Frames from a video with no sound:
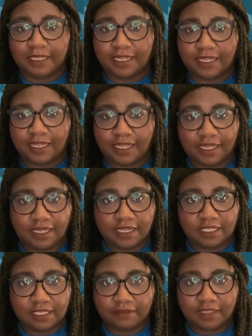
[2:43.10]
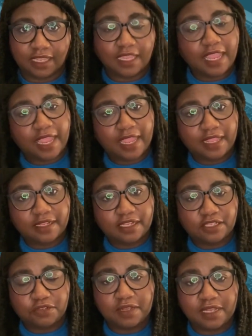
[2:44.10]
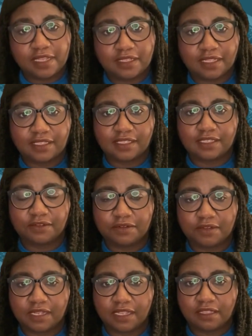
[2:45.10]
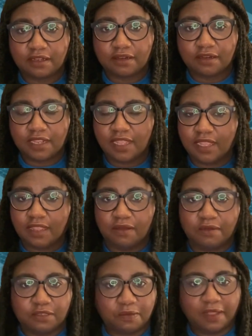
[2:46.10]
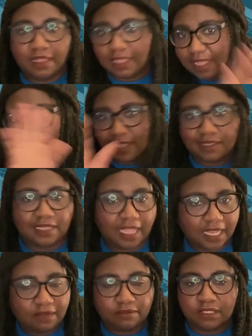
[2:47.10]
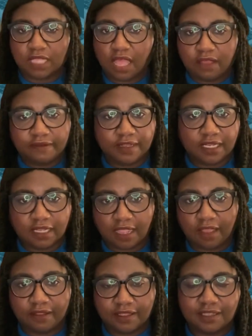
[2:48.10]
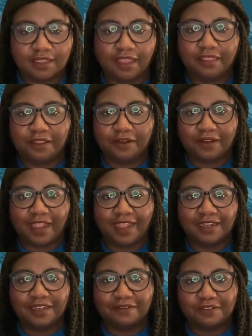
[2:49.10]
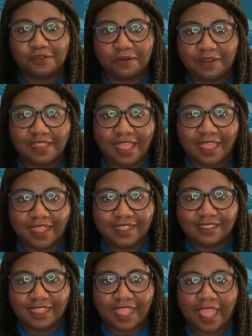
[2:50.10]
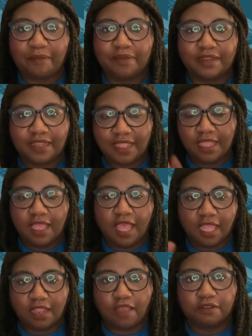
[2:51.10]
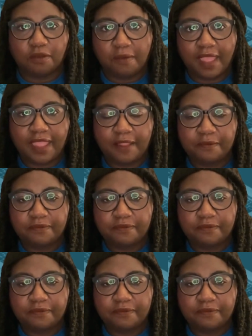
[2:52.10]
He does everything he can to hunt this serial killer, as well as like resolving all these other kind of storylines that happen along the way.